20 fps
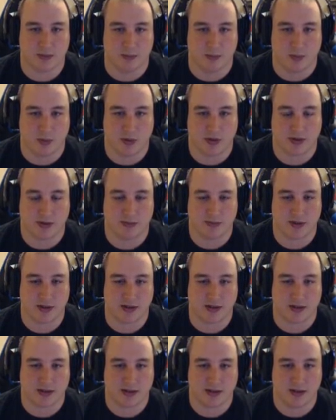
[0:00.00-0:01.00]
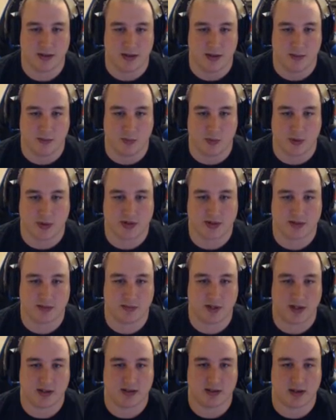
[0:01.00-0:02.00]
more to
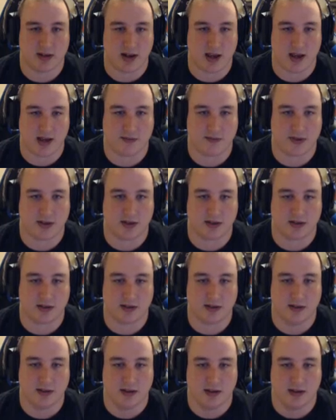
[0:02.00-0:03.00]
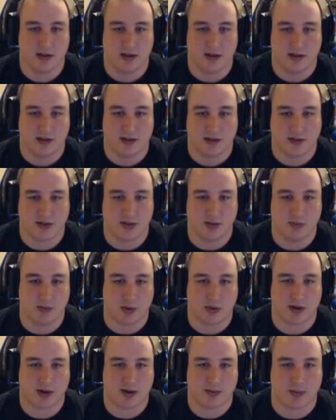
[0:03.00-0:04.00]
me than having 2
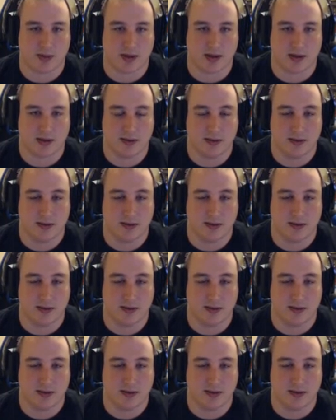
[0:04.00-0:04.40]
more AP.